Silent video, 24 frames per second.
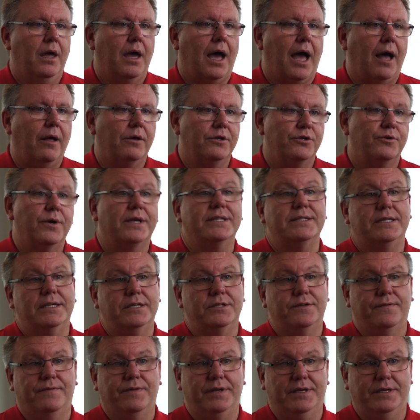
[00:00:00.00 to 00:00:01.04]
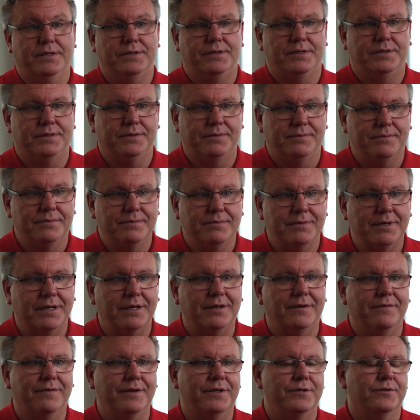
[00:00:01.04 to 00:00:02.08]
I'll address each of these
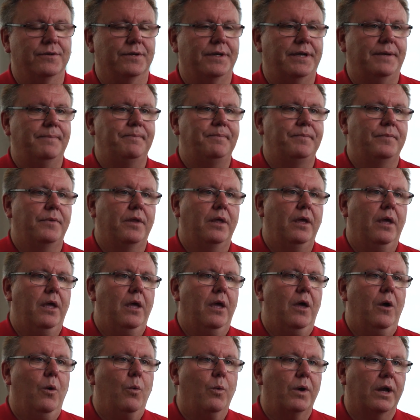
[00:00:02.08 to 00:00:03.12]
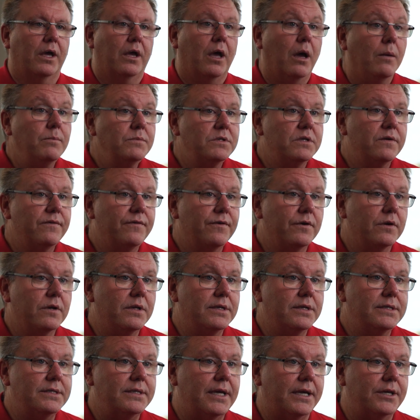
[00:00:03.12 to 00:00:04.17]
individually. When it comes to
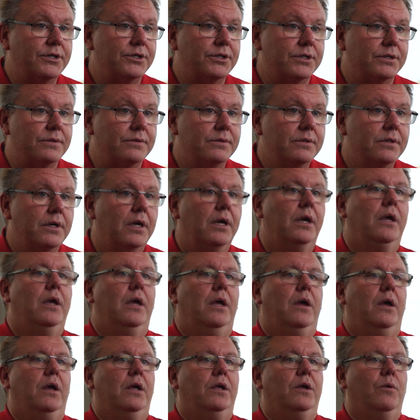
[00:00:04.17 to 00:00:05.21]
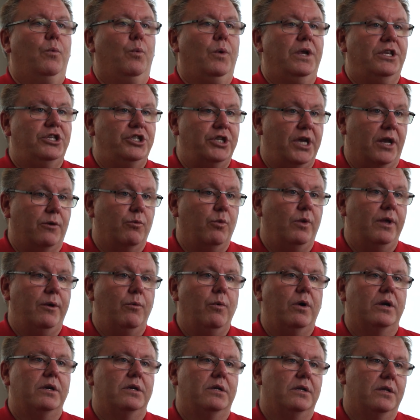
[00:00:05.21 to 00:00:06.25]
fertilization, we generally
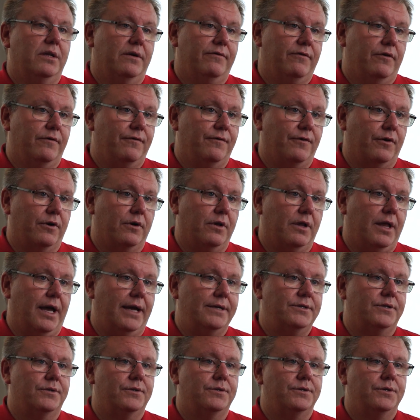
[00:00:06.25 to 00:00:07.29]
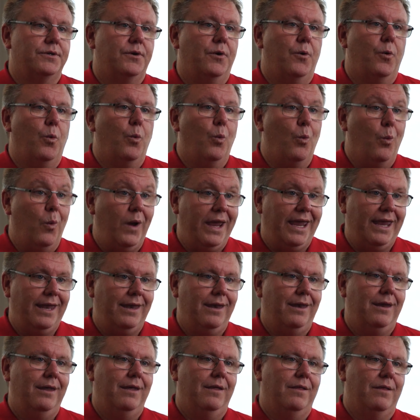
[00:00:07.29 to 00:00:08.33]
want to deliver fertilizers
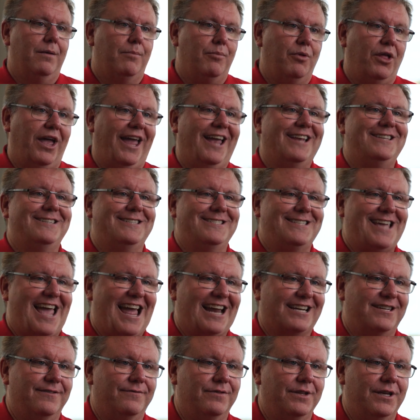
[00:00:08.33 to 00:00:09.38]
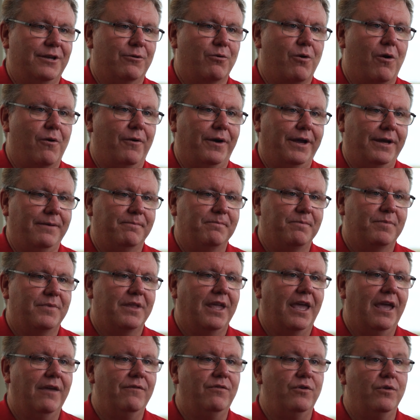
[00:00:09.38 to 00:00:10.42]
when the plant is actively growing.
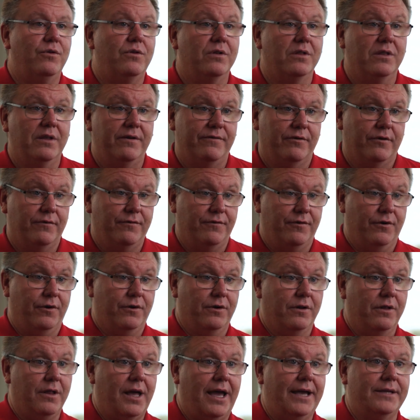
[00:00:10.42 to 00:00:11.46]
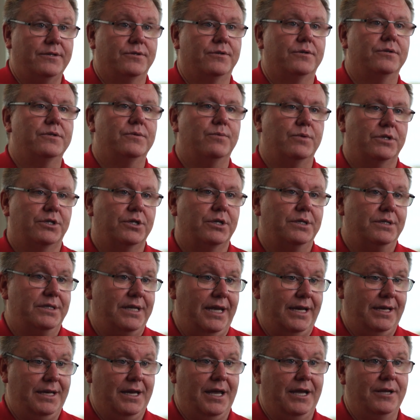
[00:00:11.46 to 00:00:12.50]
If you deliver fertilizers, which
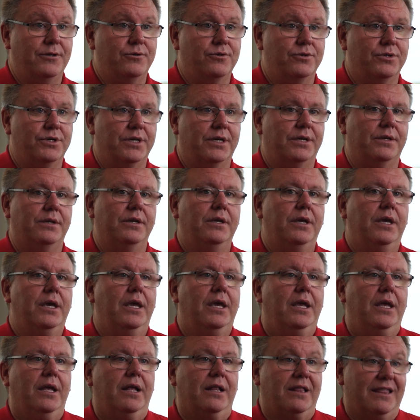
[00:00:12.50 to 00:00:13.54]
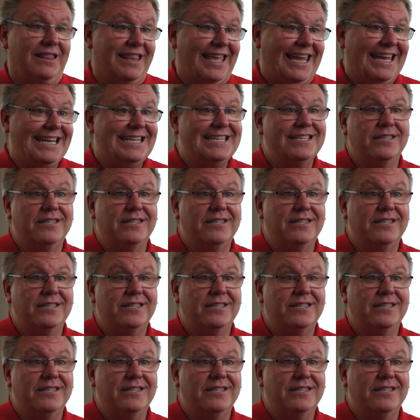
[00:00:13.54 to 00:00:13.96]
contain nitrogen, late